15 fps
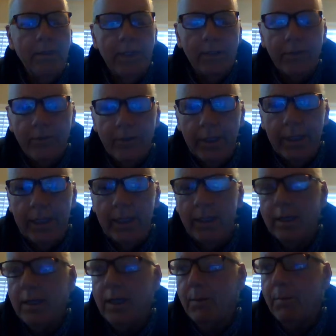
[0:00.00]

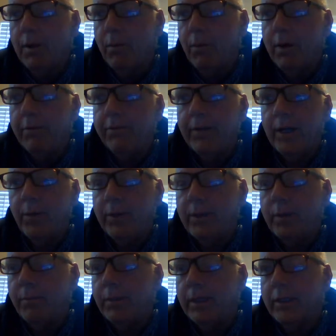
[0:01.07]
Yesterday, my wife and I
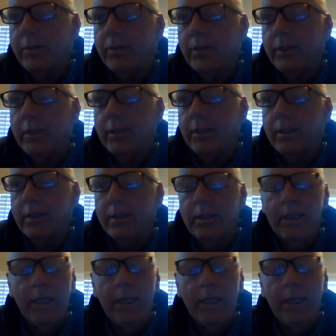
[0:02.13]
went to minister